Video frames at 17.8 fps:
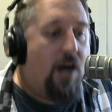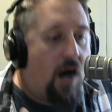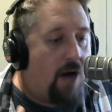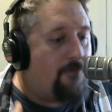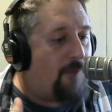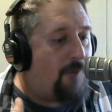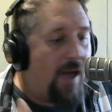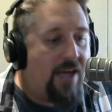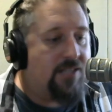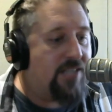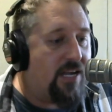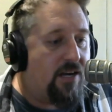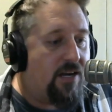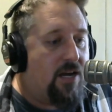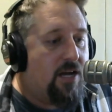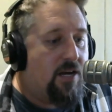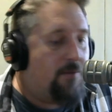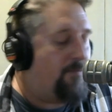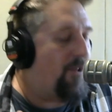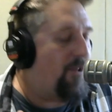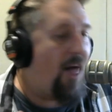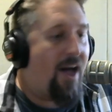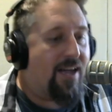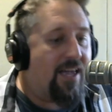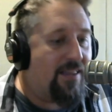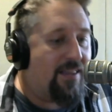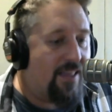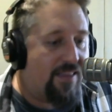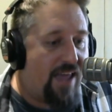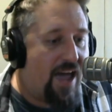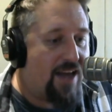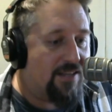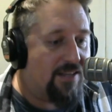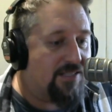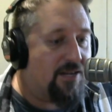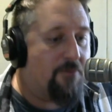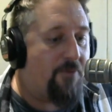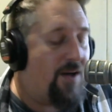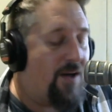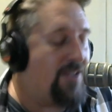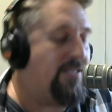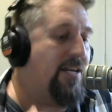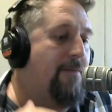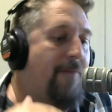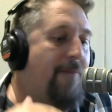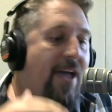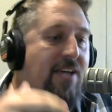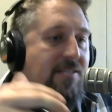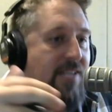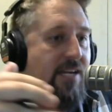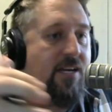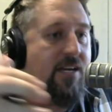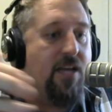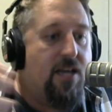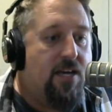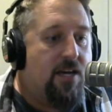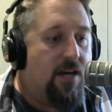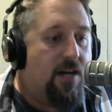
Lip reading: amazing blocking that they had in some plays, and amazing,